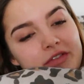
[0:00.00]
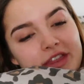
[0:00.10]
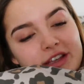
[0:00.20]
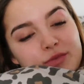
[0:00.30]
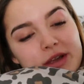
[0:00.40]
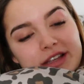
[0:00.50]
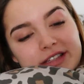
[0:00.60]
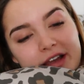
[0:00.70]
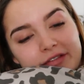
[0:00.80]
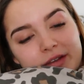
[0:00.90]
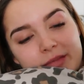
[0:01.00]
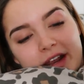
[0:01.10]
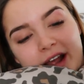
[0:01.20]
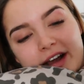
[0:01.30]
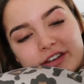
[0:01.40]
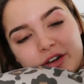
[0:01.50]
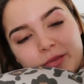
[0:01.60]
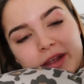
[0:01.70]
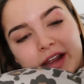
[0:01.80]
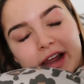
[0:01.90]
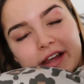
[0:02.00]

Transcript: This week has definitely been a catch up week.